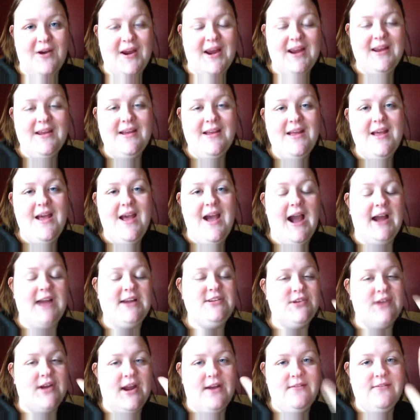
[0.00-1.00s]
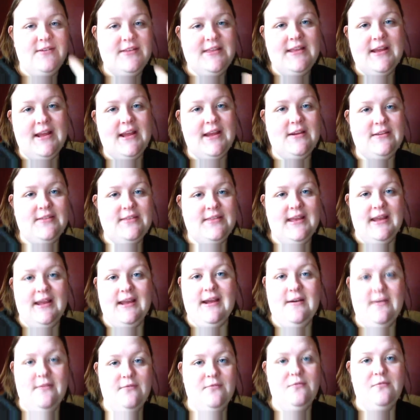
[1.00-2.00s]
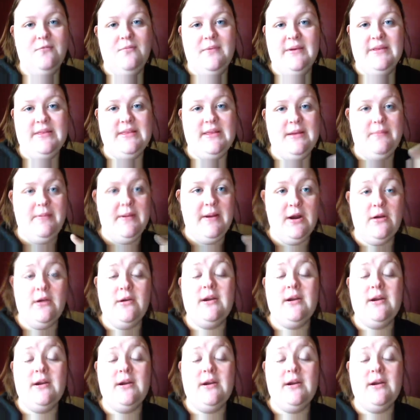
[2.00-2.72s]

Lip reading: I took everything I could think of with a pairing.